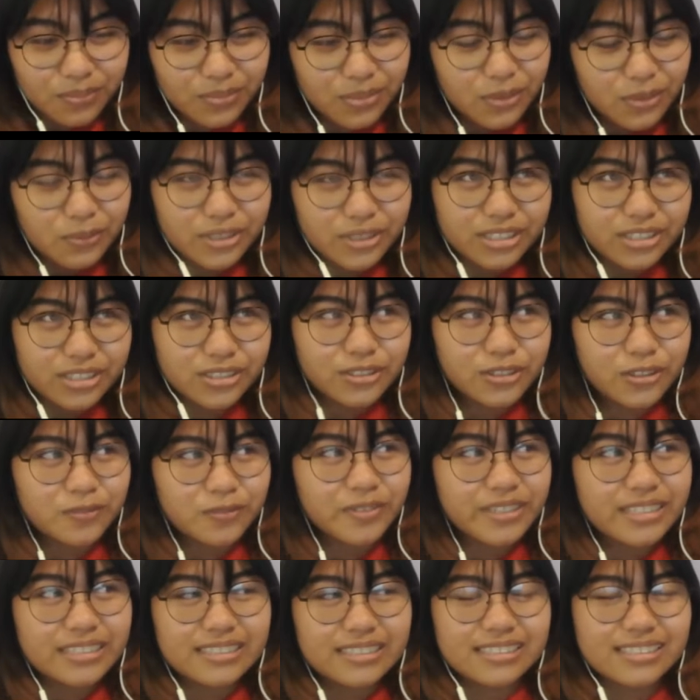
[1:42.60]
which,
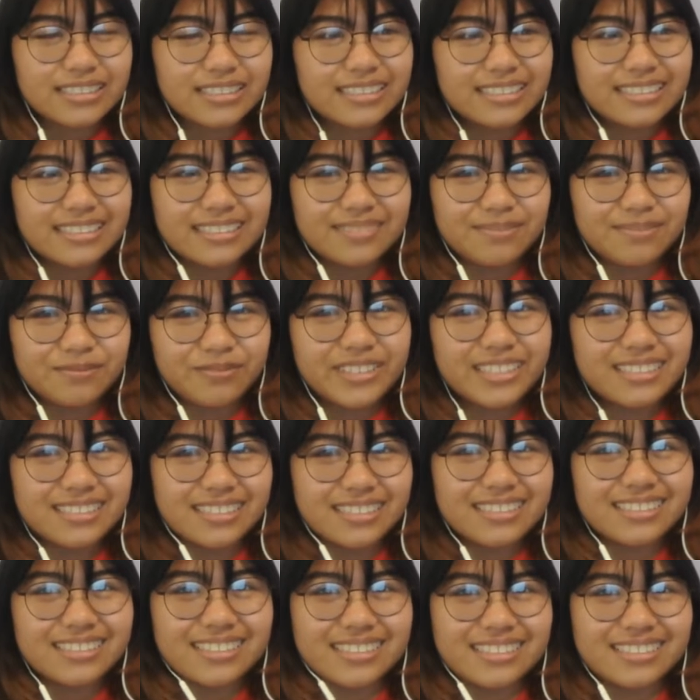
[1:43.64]
it fits
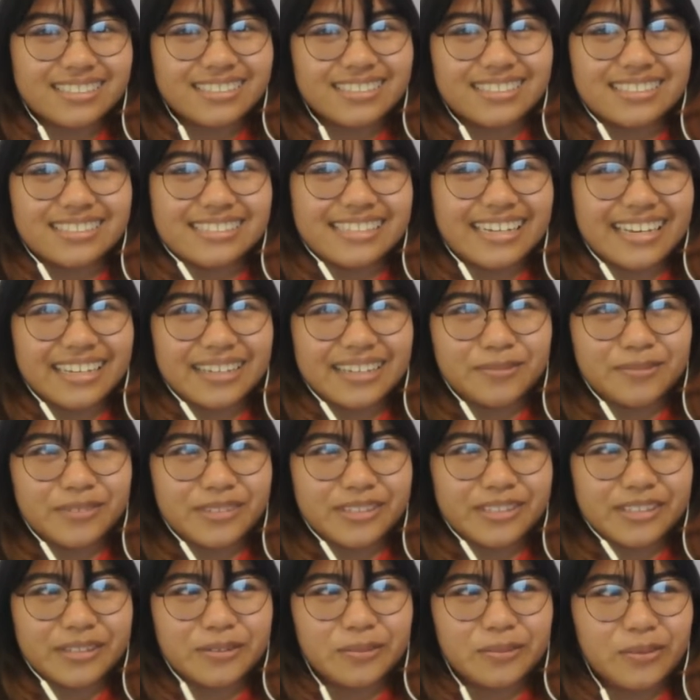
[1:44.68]
into today
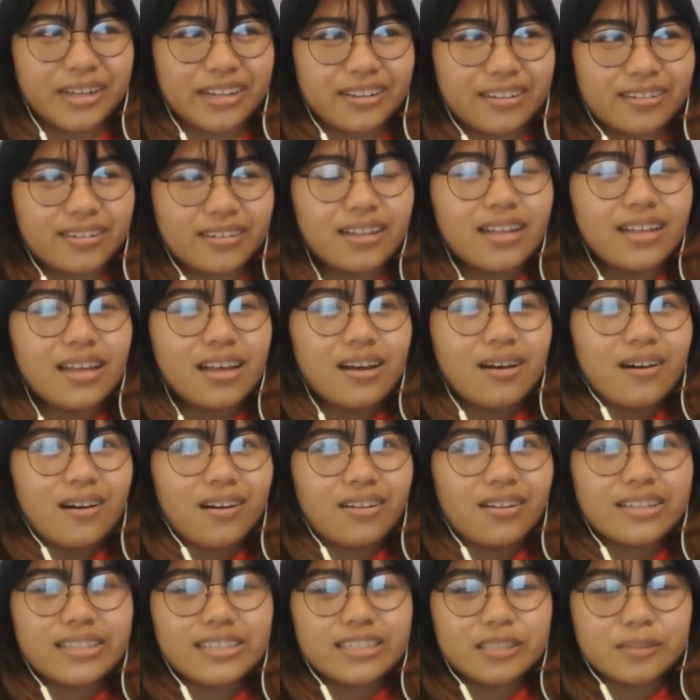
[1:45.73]
really well.
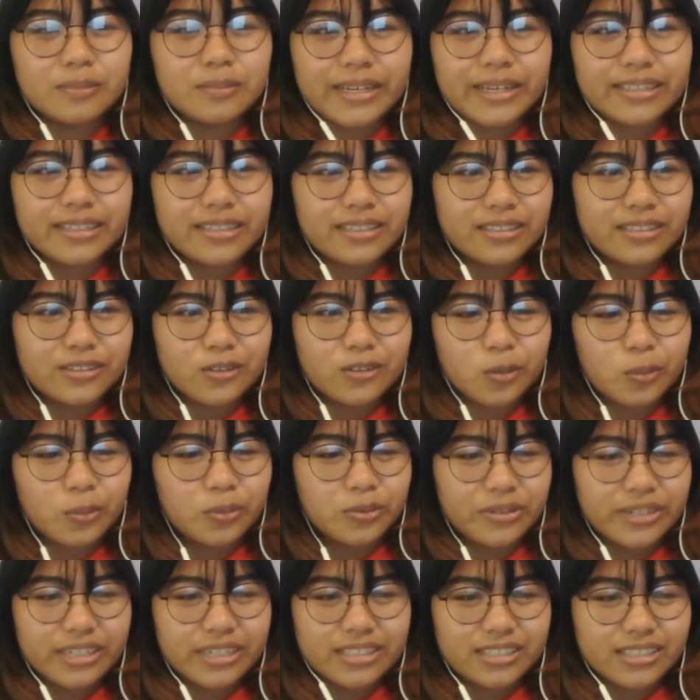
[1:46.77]
All these mega
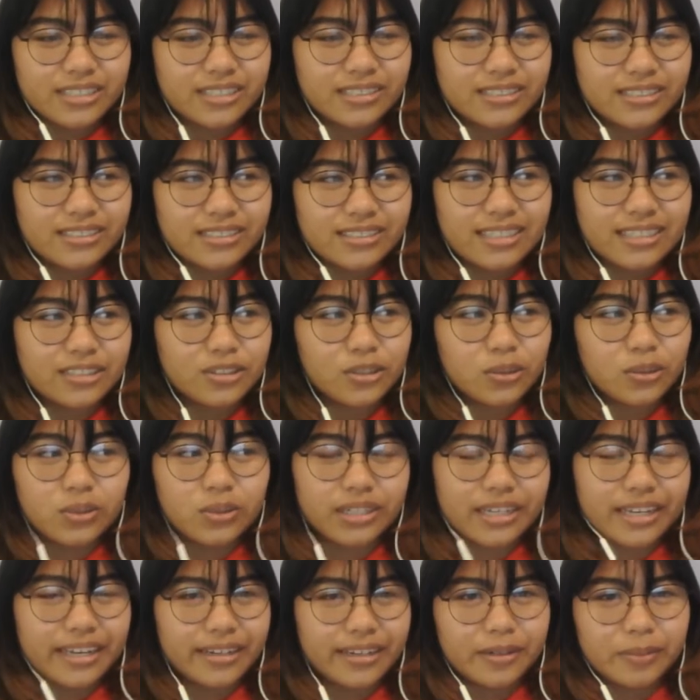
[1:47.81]
corporations that
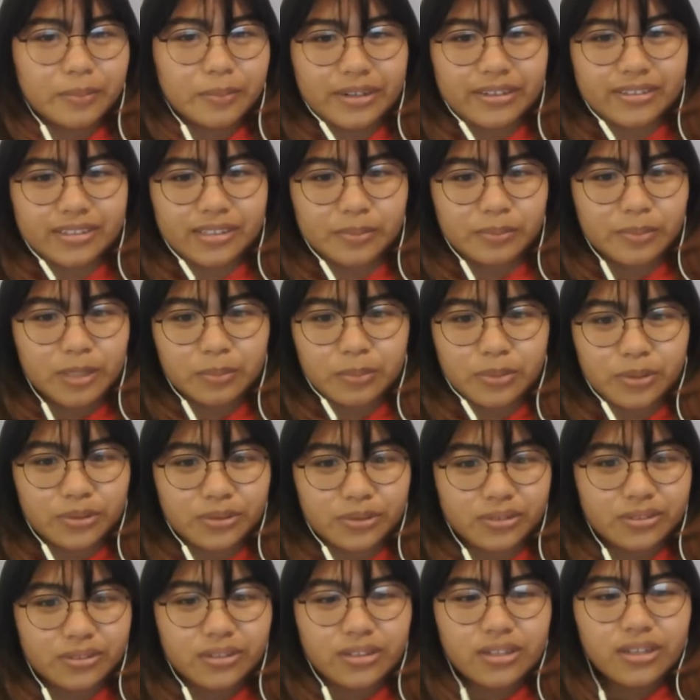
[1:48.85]
don't care about the
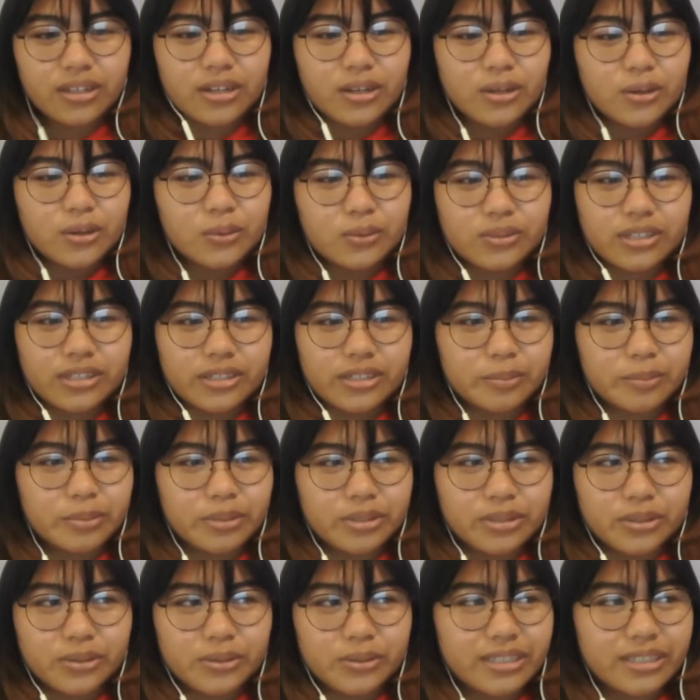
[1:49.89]
people who they're
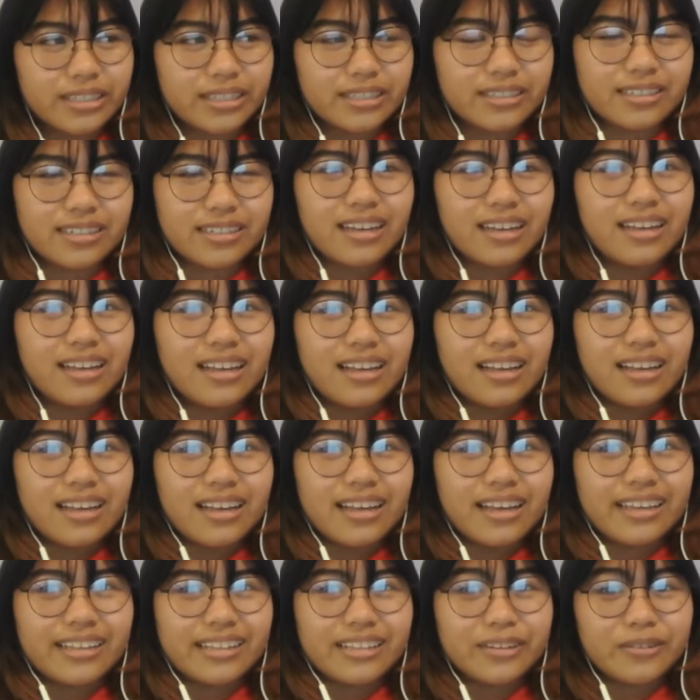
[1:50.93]
polluting
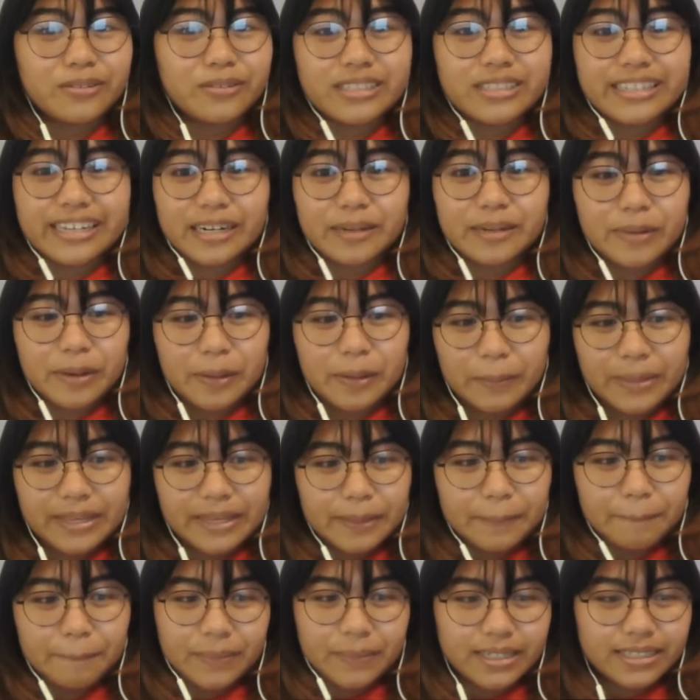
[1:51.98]
and they only care about
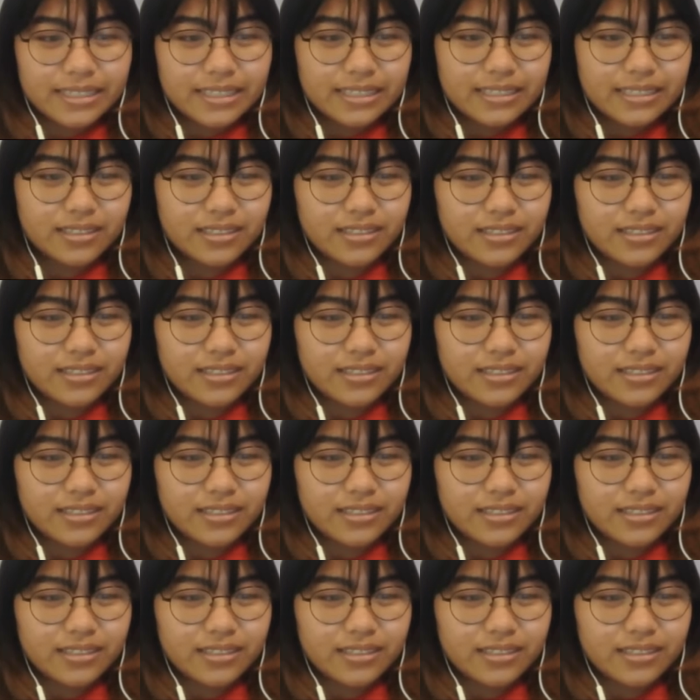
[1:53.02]
making money,